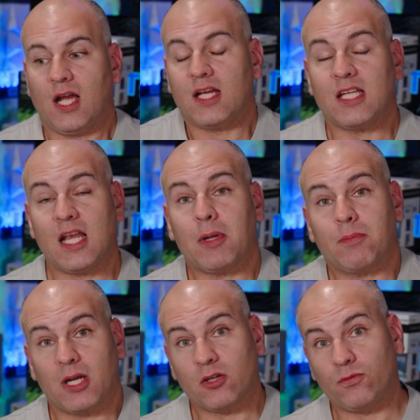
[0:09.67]
A dynamic
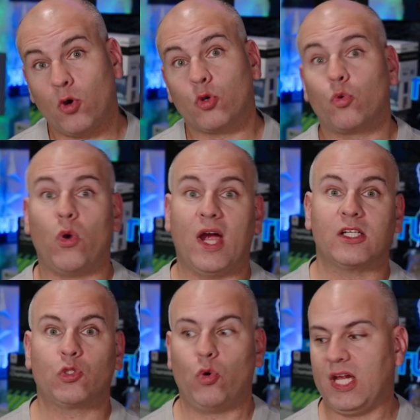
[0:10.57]
microphone
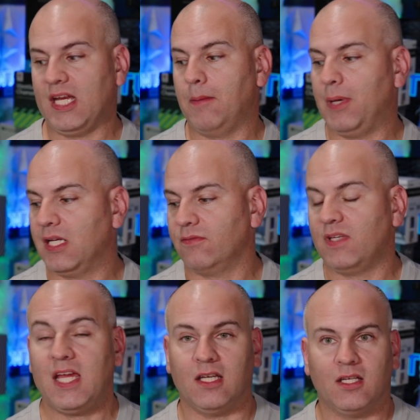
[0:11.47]
requires quite a bit of
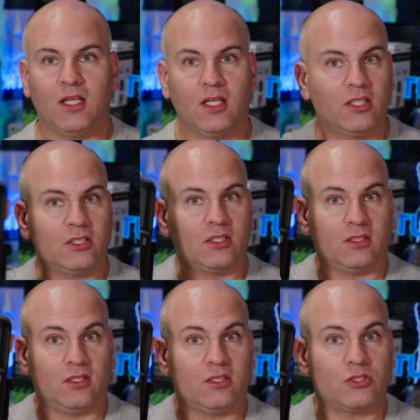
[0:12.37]
gain,
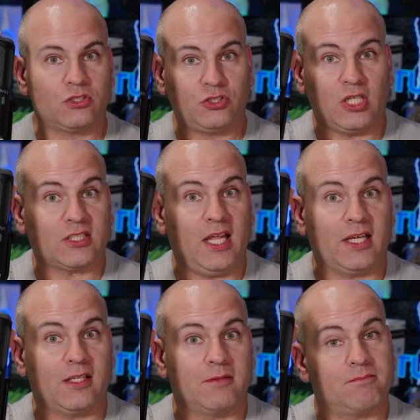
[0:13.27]
just
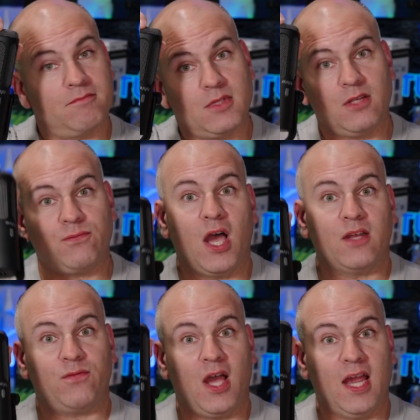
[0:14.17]
like the
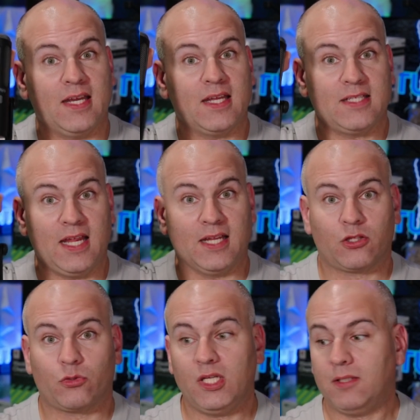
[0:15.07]
Fine Tank
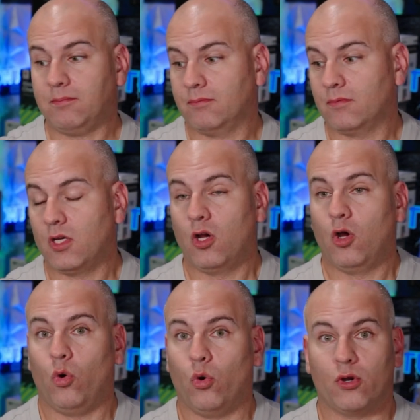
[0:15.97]
3
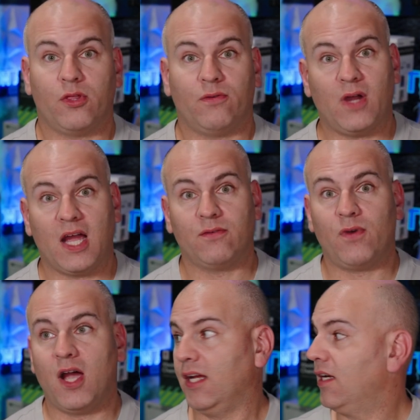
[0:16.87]
or the Fine
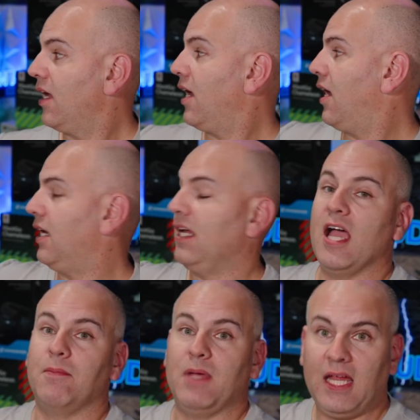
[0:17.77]

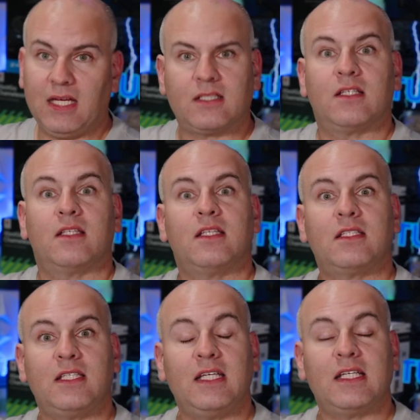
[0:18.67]
AM8. The
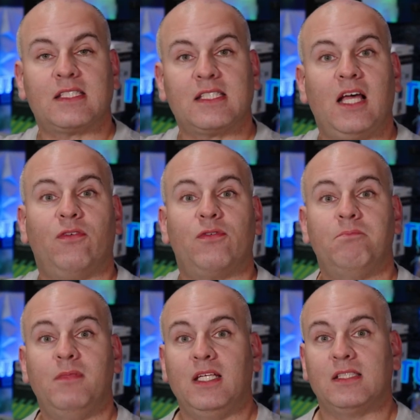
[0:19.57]
T itself
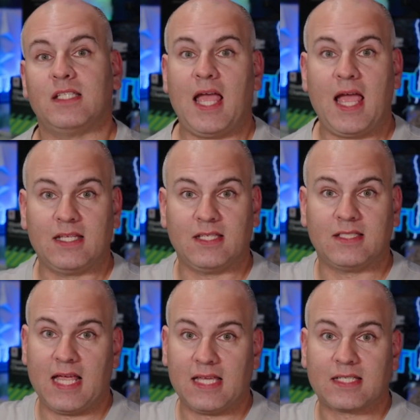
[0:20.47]
means it has a
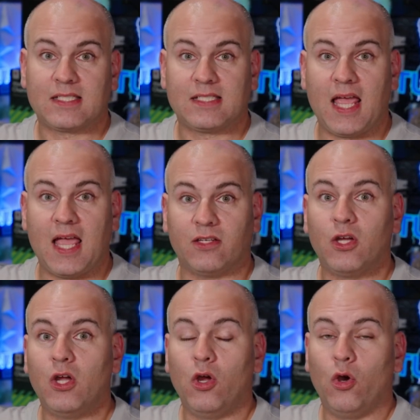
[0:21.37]
desk stand,
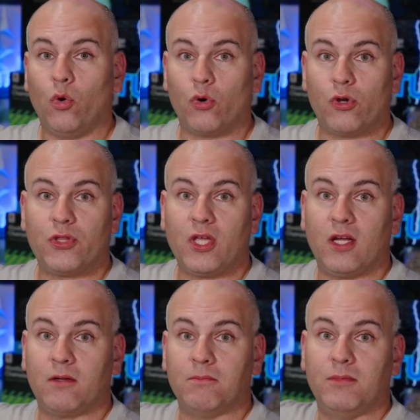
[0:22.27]
or
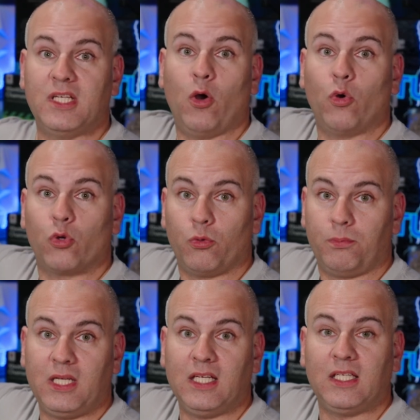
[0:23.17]
the Miono
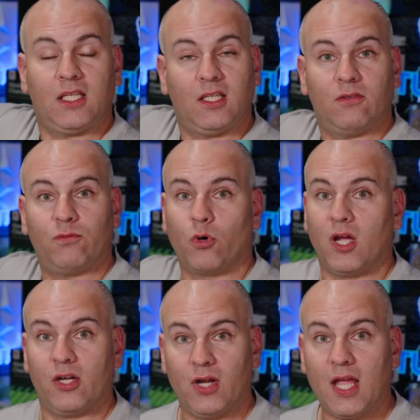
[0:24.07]

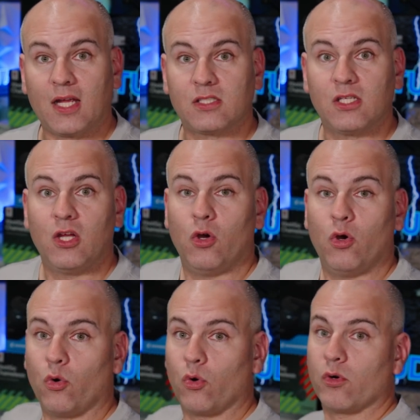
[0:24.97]
PD400X,
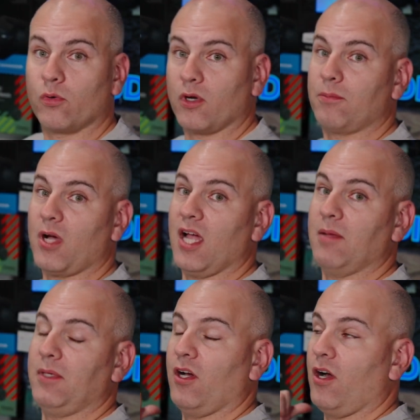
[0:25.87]
or behind
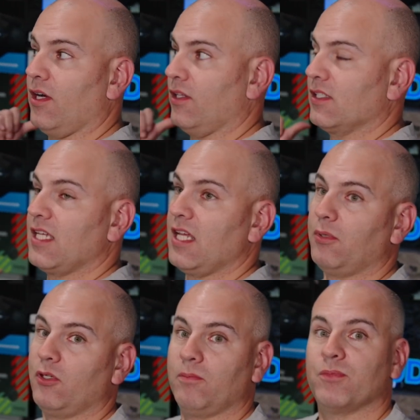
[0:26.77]
me on this
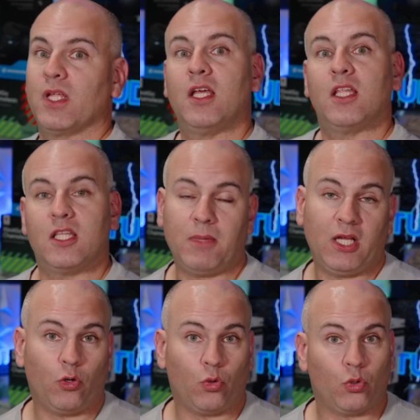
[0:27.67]
table, the
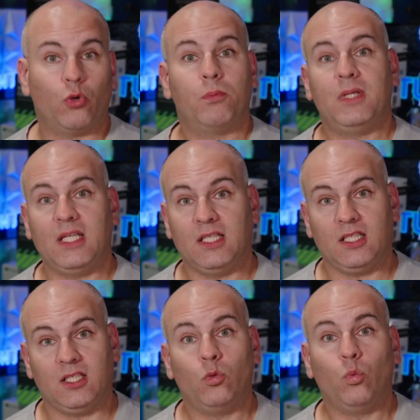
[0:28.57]
Miono
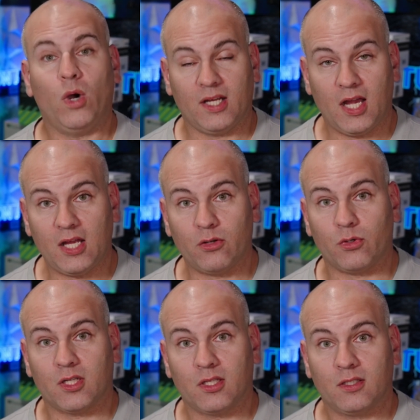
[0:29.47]

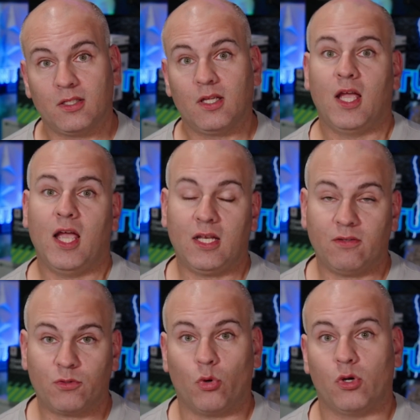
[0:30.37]
PD100. And
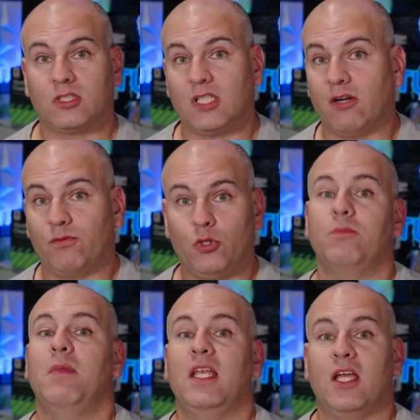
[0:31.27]
of course, I reviewed
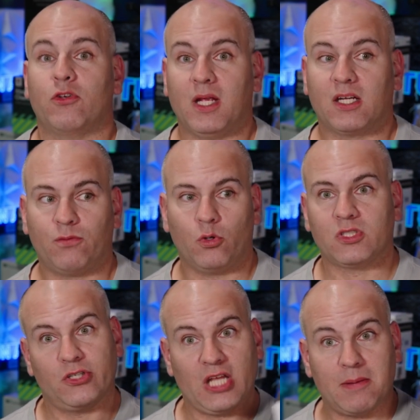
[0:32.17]
many other microphones
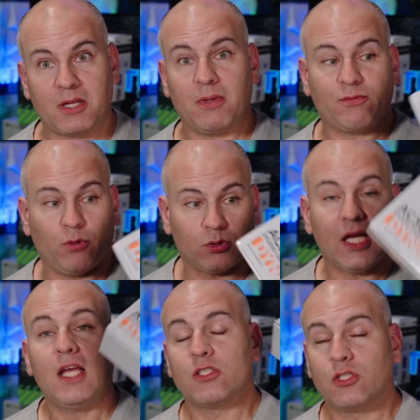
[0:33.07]
that are dynamic microphones.
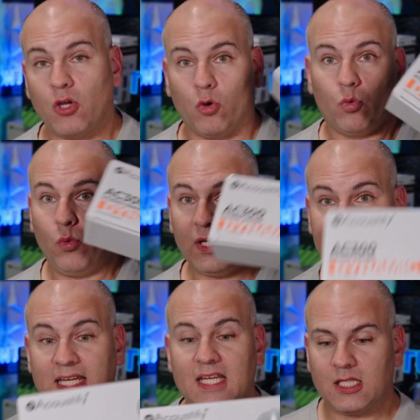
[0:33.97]
So, what's
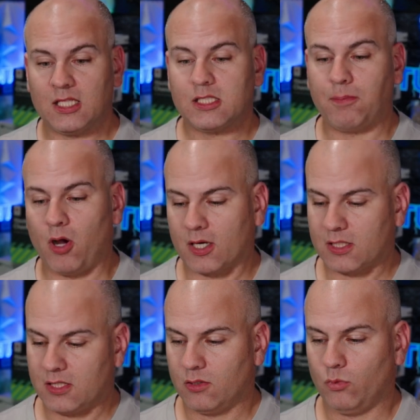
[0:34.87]
in this
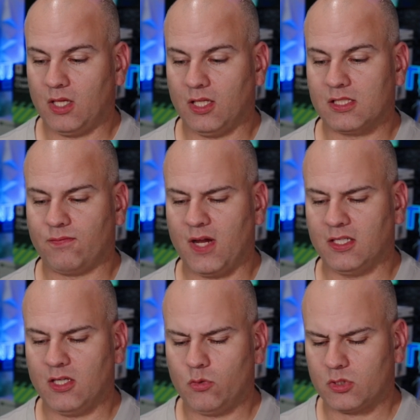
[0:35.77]
box? Well, let's
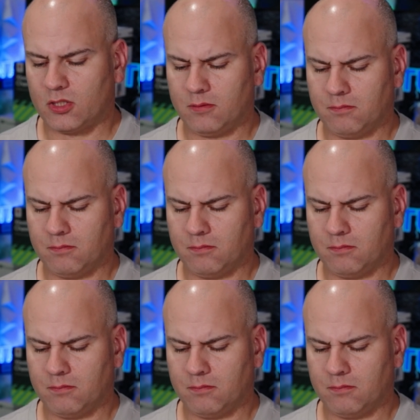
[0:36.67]
find out.